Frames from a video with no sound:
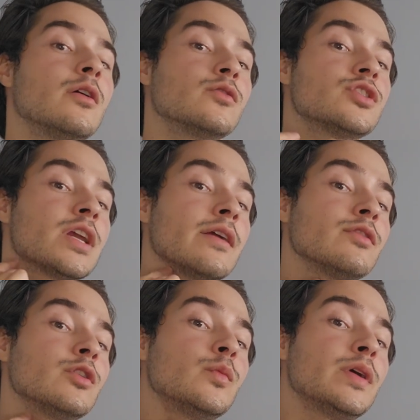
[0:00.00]
shave a
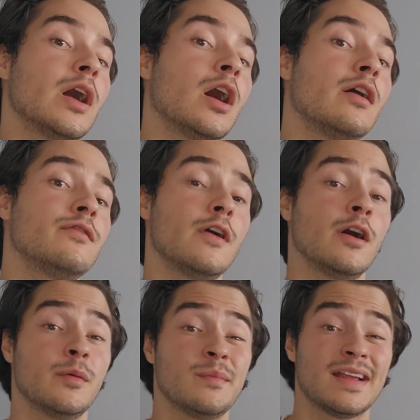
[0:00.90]
little bit off
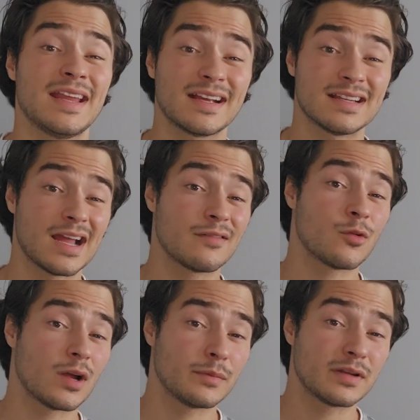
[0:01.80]
my neck, and I have
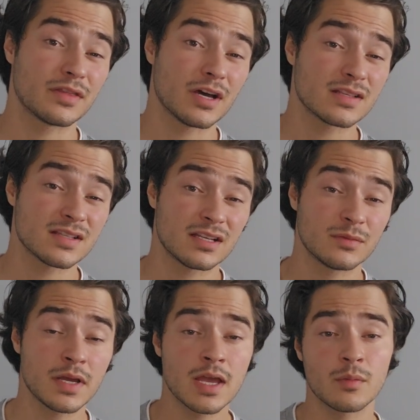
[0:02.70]
quite a bit of thoughts on
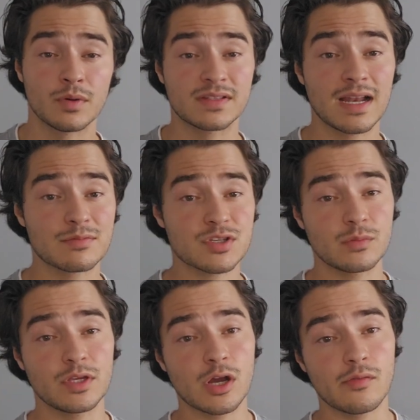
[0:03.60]
them. But today I'm just going
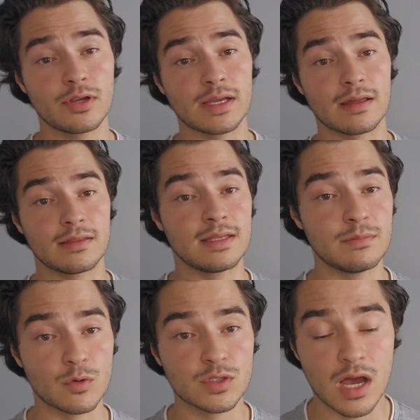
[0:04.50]
to be covering the
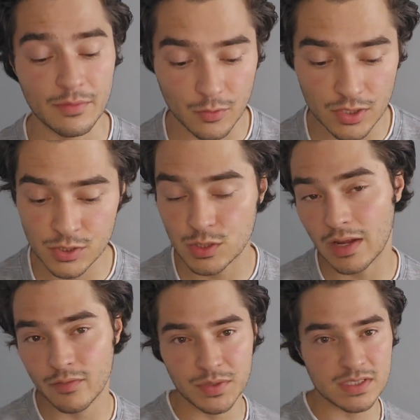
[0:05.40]
most common questions. So I
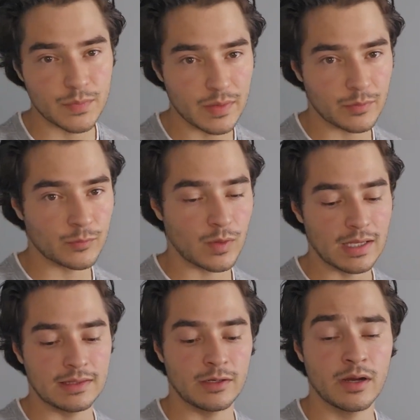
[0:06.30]
have a piece of paper
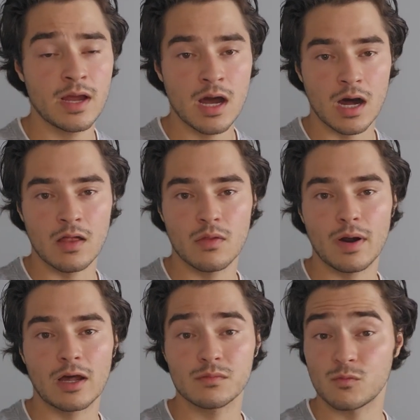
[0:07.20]
right there on the
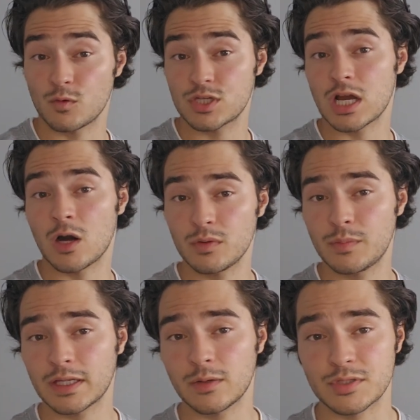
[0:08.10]
bottom, which I'll be
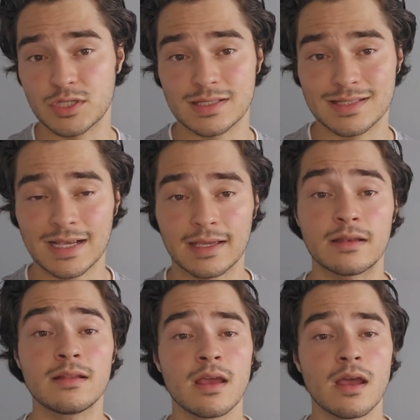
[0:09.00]
picking up in just a second.